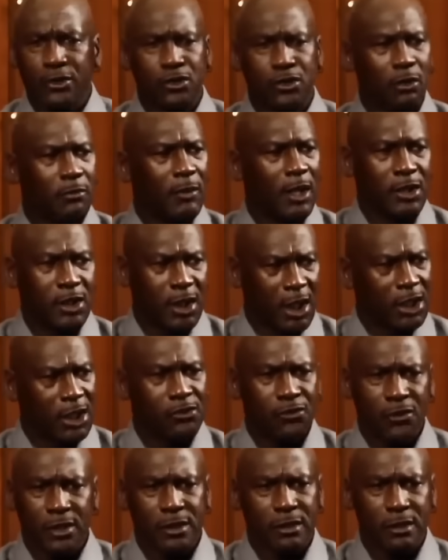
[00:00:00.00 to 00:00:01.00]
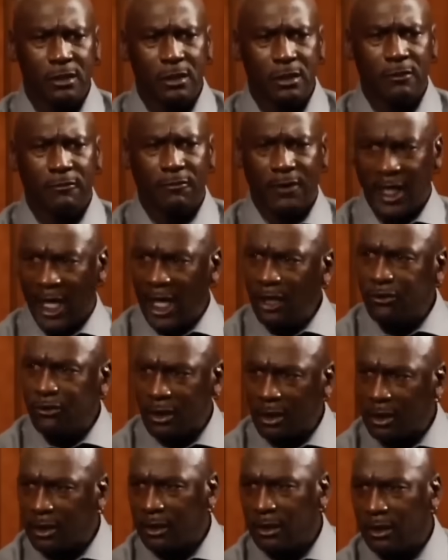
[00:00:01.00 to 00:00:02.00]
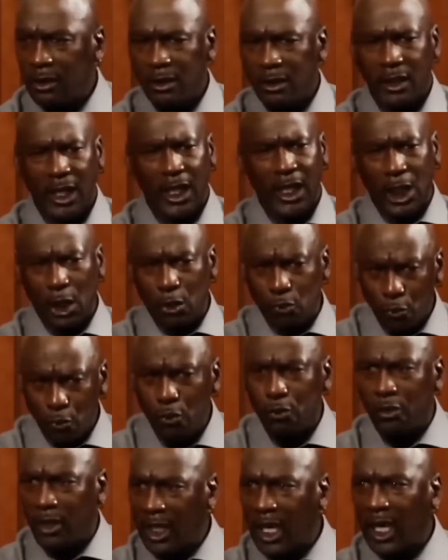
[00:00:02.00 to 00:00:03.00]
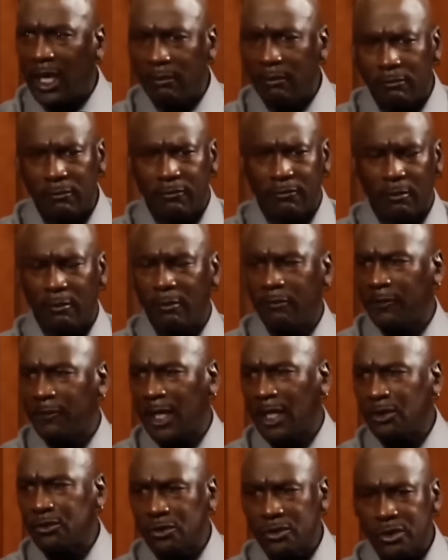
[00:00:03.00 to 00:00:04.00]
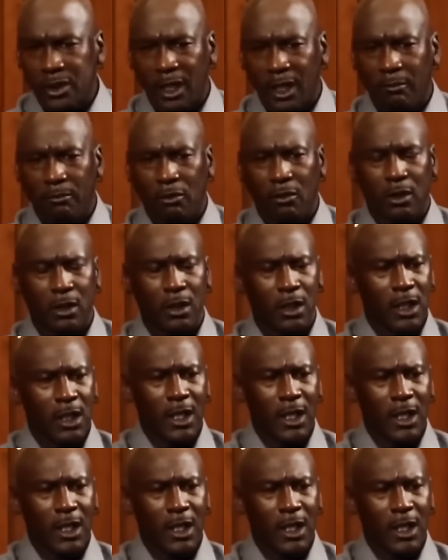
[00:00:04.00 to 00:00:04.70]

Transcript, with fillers: so much interest financially that it grew the game from a mm-hmm. financial standpoint.